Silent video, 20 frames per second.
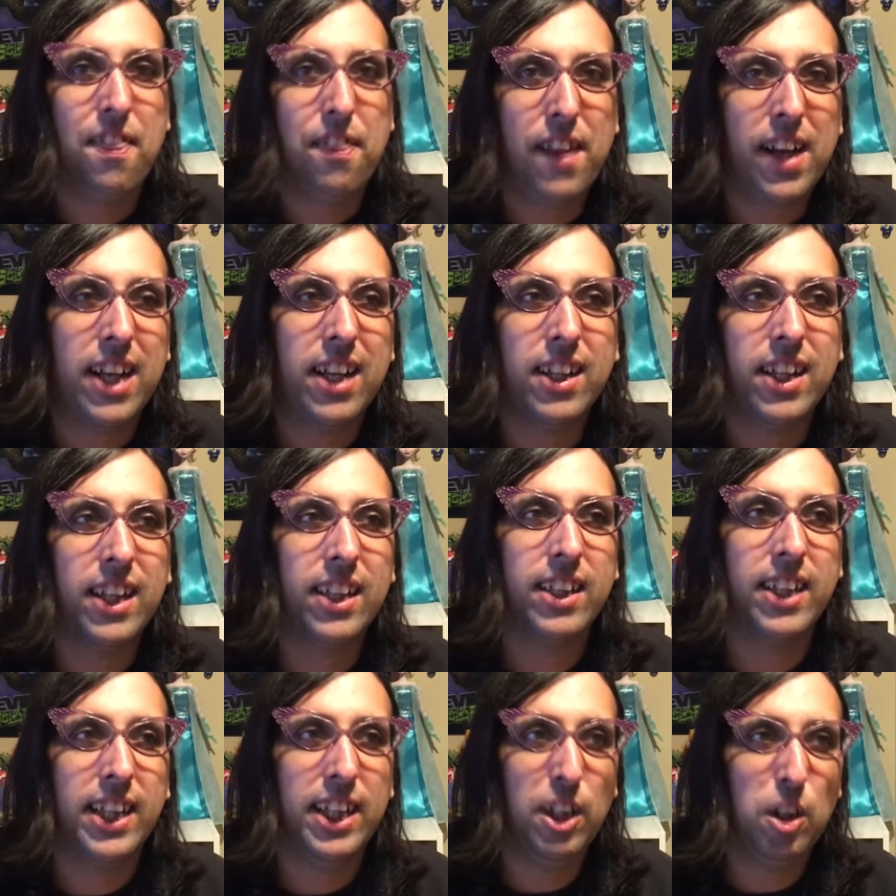they
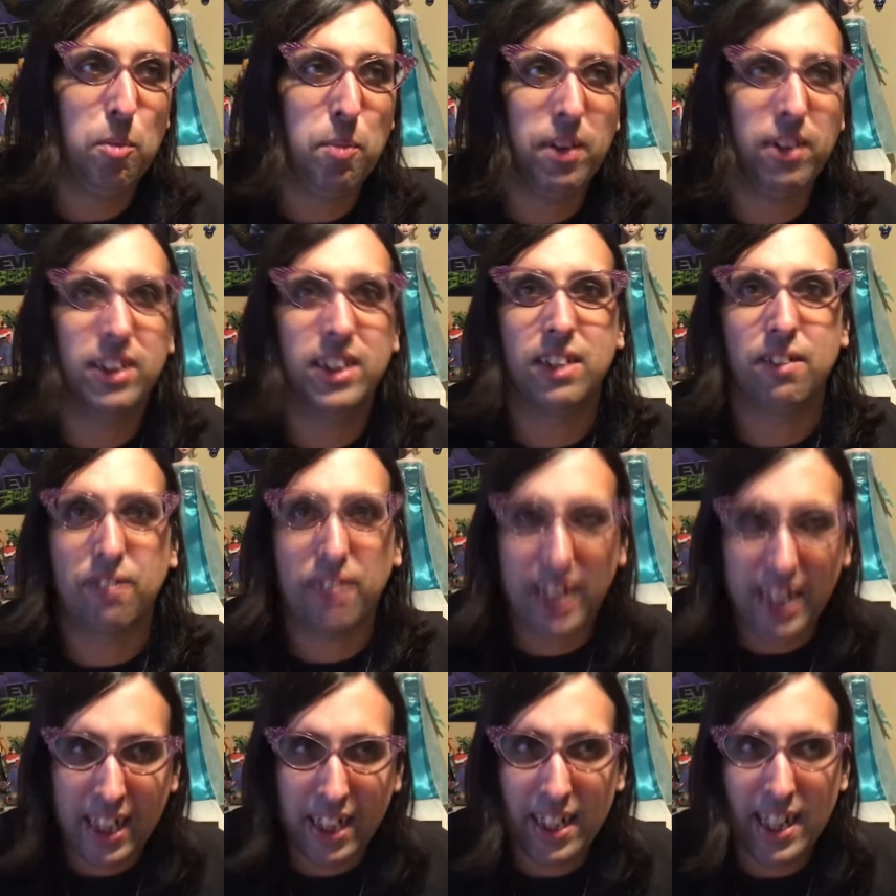think the hillbillies
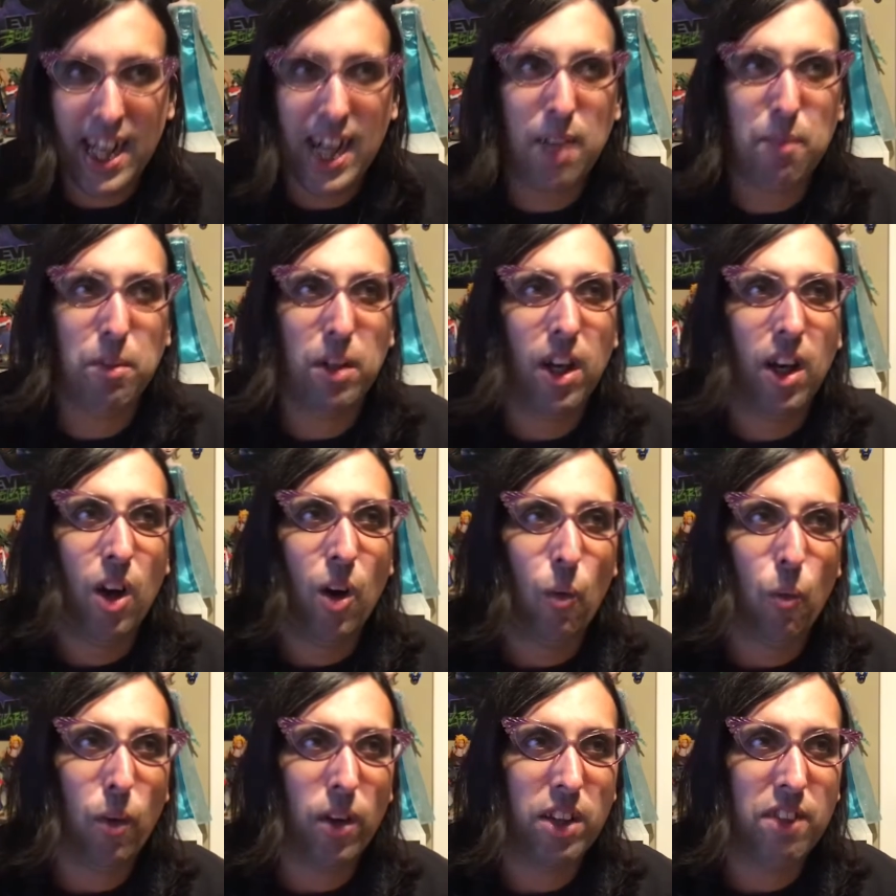have kidnapped
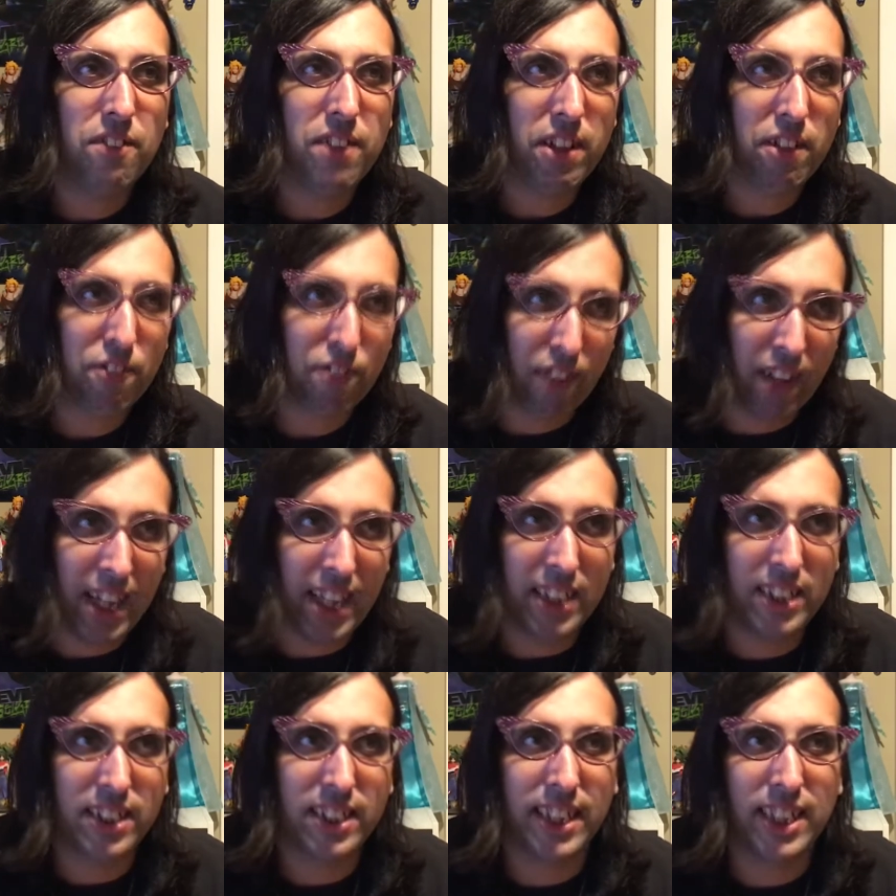one of their
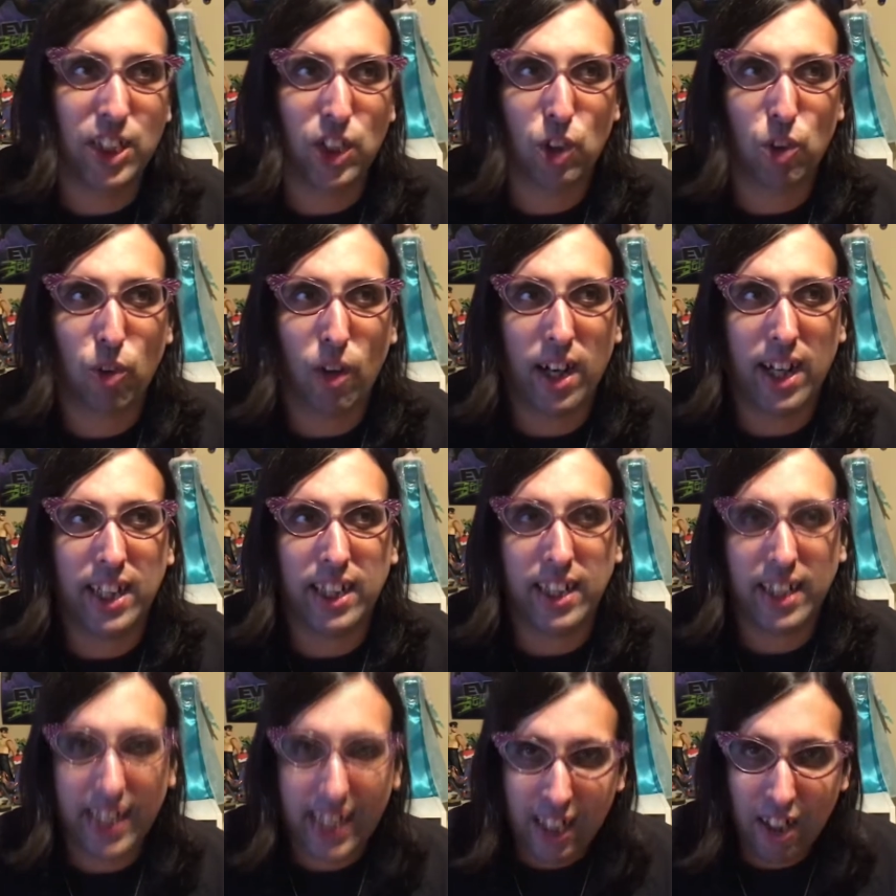friends and is
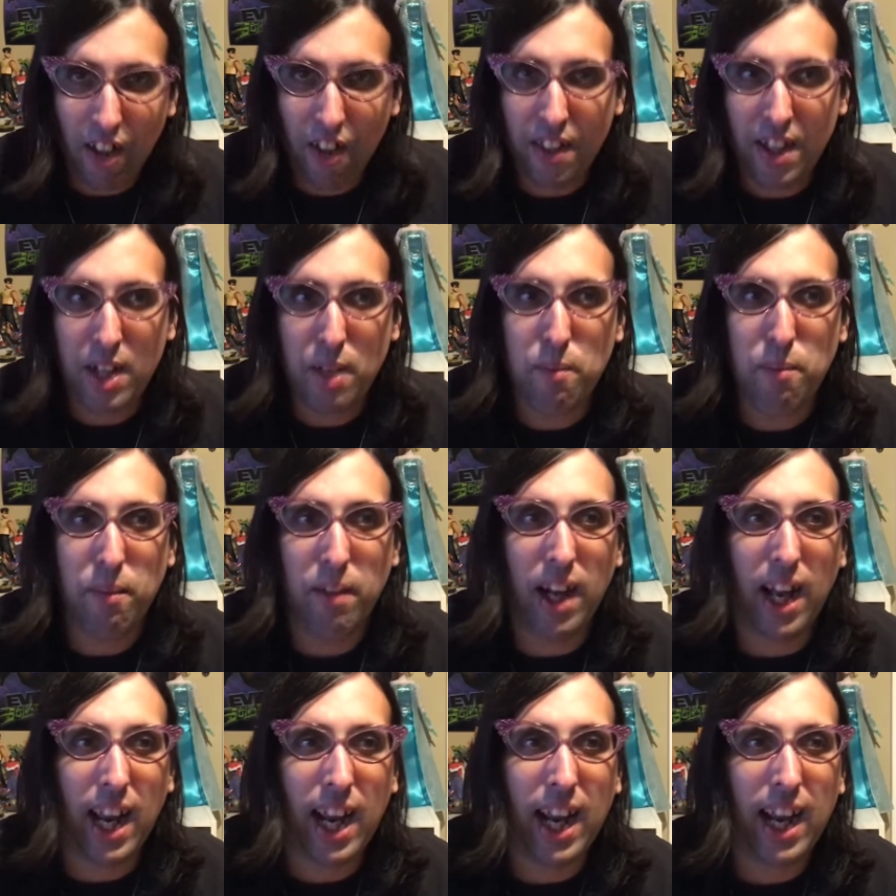trying to kill
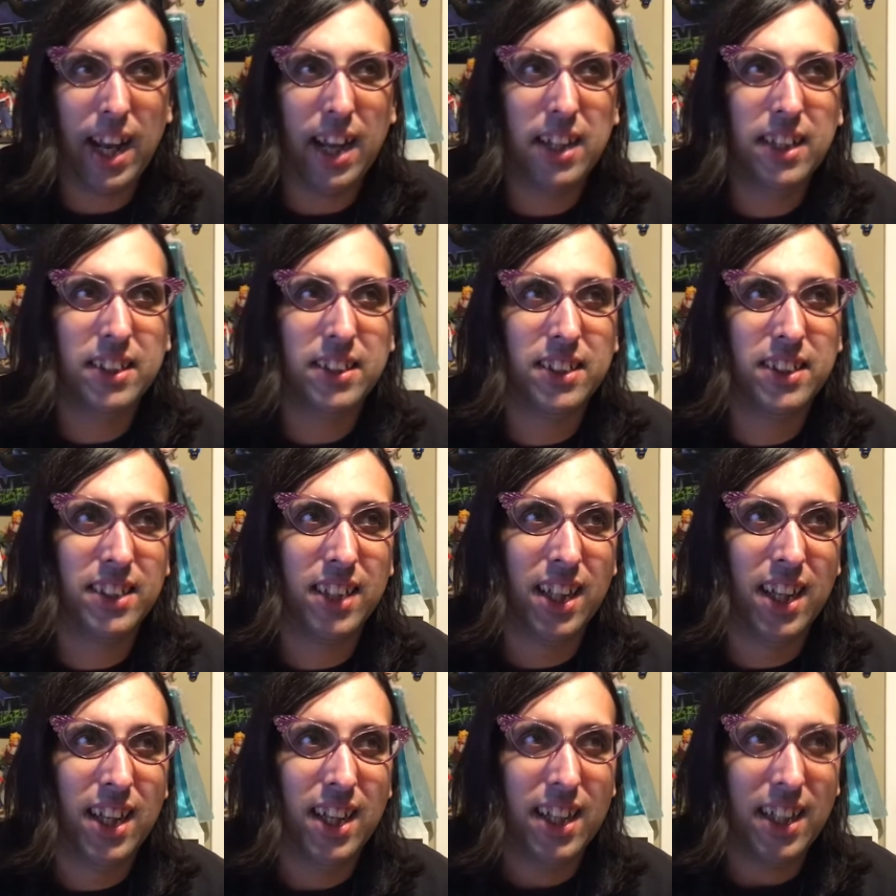them,
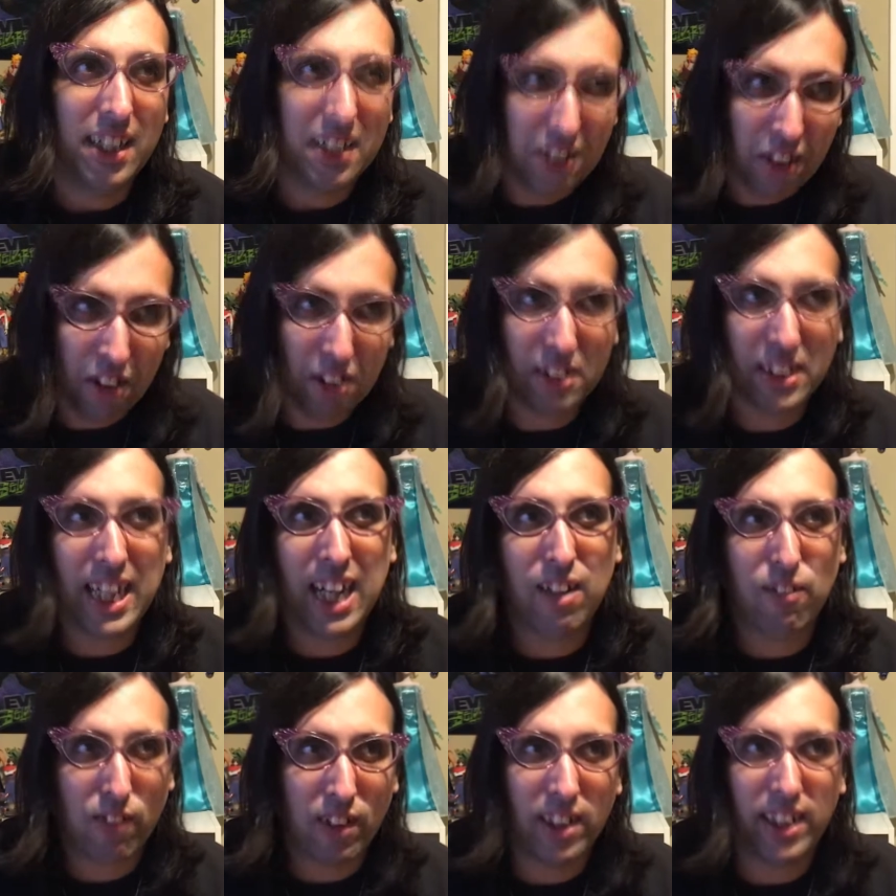and it turns
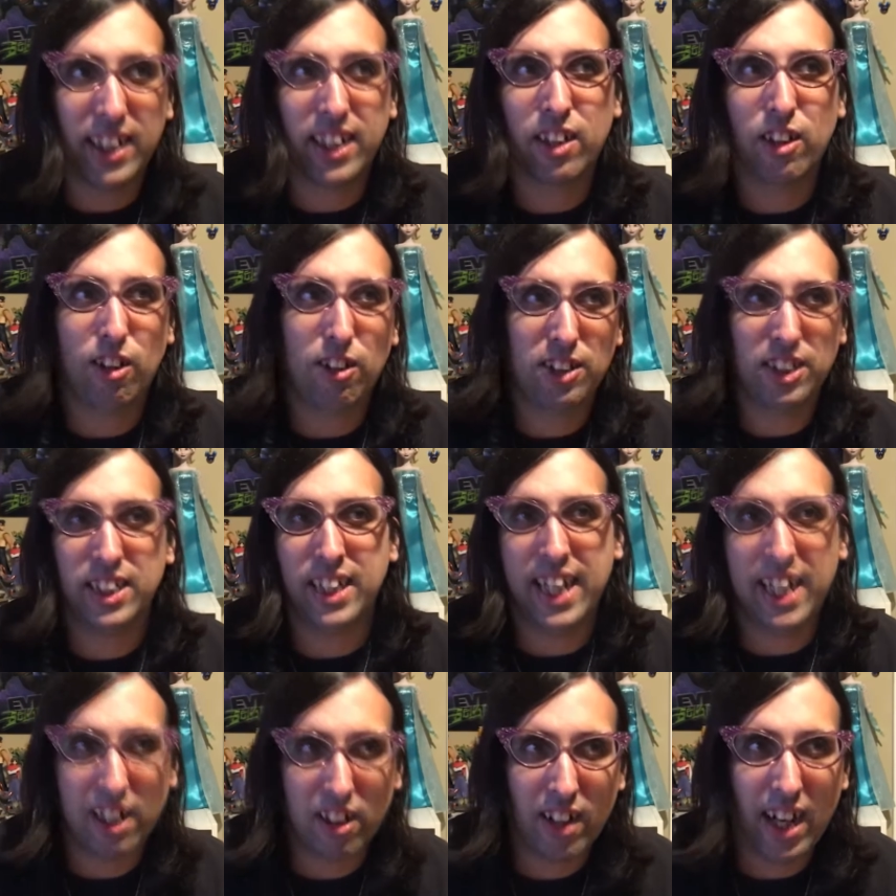out really the girl
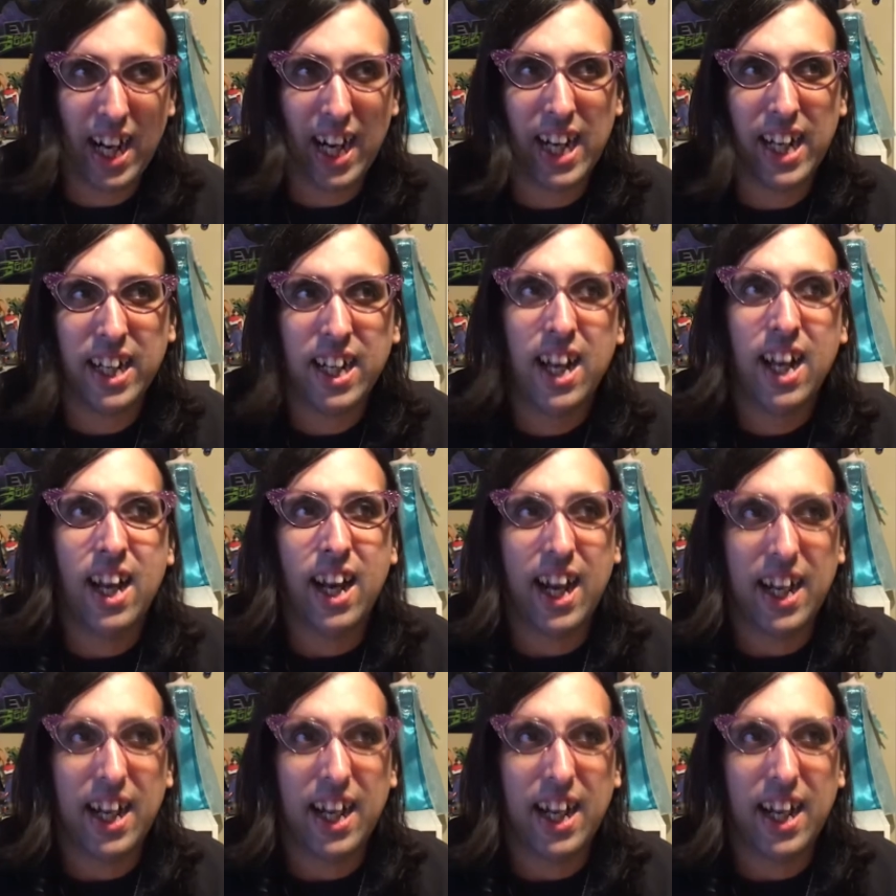just hit her head,